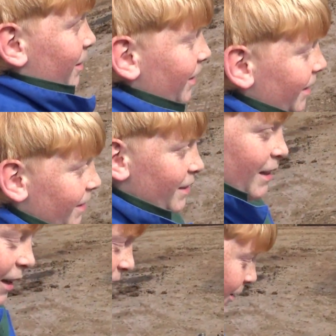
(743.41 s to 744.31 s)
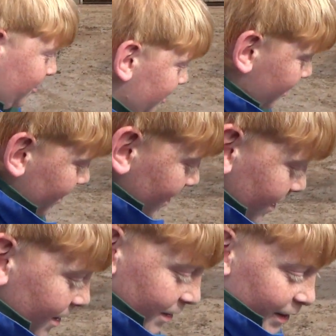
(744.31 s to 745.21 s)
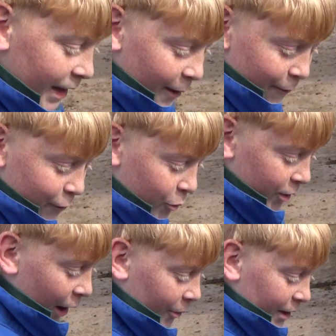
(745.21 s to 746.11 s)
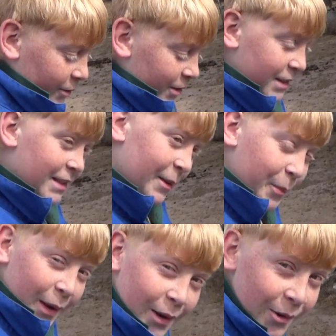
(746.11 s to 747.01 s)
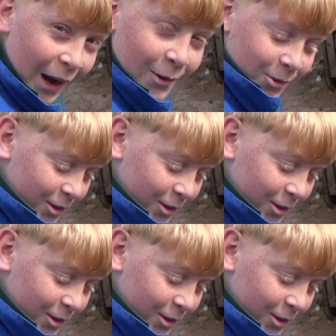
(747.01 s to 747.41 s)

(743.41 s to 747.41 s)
think it kept falling out and it was slipping around.